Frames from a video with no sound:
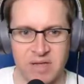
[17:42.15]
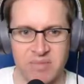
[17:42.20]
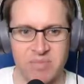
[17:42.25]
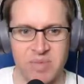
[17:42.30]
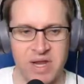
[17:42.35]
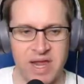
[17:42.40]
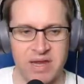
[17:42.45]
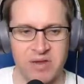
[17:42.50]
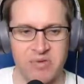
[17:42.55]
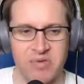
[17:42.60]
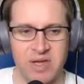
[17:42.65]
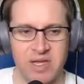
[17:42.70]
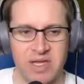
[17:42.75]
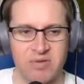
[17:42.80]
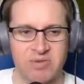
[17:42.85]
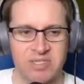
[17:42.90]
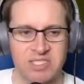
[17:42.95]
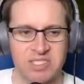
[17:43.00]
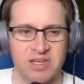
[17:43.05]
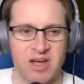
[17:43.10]
But anyway, he
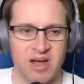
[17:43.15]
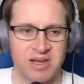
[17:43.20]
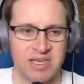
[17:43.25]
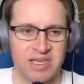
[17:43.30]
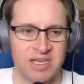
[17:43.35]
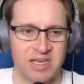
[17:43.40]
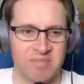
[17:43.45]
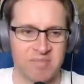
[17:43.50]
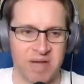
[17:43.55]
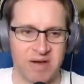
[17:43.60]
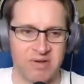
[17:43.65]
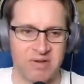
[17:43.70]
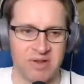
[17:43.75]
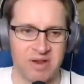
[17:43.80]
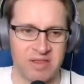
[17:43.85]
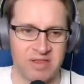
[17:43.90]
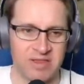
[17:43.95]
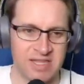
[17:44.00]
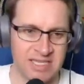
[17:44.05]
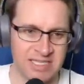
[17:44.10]
was talking about
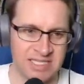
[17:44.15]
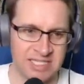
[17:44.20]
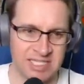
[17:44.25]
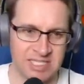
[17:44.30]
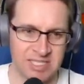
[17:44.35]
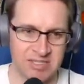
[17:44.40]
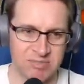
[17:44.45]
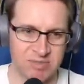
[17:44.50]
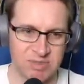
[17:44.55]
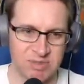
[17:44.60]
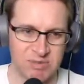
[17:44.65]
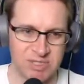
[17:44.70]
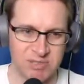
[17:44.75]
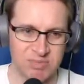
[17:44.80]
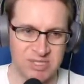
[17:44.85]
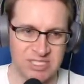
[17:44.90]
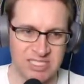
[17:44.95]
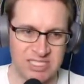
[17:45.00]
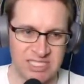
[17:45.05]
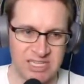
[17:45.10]
this
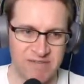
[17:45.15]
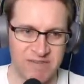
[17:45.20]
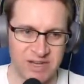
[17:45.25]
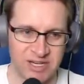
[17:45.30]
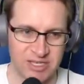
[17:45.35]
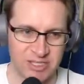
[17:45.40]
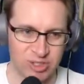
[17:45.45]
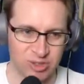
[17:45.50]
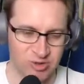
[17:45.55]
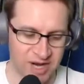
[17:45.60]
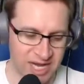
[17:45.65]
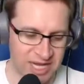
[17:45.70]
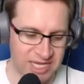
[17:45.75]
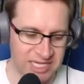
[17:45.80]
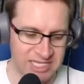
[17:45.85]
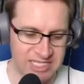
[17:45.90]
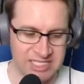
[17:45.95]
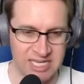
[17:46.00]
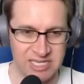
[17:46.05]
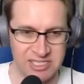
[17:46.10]
specific train
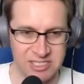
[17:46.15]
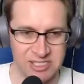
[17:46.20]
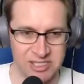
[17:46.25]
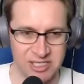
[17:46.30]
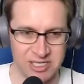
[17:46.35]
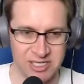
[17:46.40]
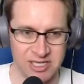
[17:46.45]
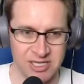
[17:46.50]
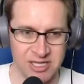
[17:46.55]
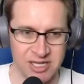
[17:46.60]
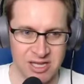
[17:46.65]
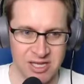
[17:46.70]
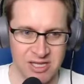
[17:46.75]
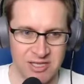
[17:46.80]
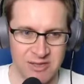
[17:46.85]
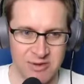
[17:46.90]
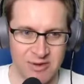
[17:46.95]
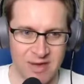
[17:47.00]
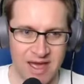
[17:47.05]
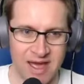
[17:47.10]
station.
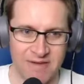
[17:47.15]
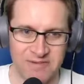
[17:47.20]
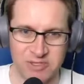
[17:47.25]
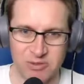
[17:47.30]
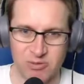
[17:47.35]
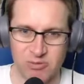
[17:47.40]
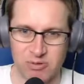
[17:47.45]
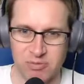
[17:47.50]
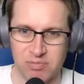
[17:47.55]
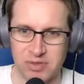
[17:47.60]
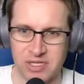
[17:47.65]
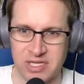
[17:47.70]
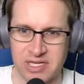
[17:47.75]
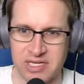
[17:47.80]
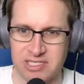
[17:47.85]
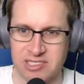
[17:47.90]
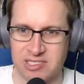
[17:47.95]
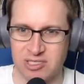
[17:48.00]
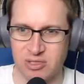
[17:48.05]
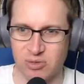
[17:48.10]
You have to
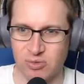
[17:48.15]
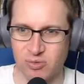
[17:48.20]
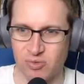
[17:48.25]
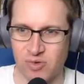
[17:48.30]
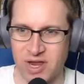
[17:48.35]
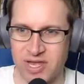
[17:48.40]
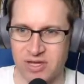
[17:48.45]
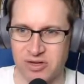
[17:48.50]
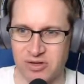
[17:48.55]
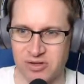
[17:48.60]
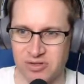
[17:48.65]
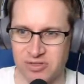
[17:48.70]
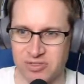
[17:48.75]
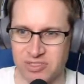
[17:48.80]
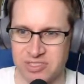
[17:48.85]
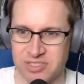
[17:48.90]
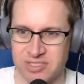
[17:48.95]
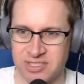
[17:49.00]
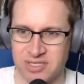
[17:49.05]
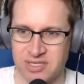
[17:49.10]
replace the
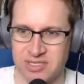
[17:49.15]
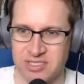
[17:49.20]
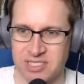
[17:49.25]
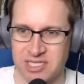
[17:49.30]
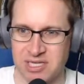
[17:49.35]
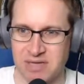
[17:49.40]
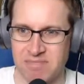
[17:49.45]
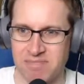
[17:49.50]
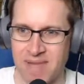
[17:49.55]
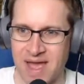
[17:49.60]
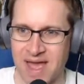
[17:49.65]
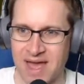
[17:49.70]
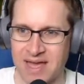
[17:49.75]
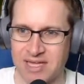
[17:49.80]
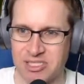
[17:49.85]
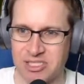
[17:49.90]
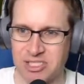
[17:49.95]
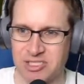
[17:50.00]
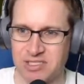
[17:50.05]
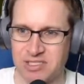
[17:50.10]
rails to
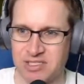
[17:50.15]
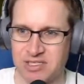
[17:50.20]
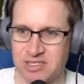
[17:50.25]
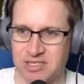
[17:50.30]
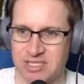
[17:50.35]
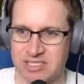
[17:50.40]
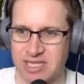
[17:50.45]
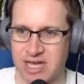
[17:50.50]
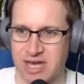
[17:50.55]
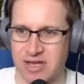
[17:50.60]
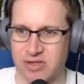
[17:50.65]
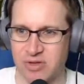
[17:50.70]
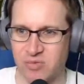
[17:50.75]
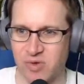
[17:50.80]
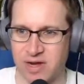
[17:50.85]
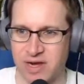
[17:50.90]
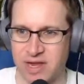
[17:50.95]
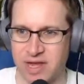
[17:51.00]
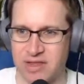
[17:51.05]
match this other one.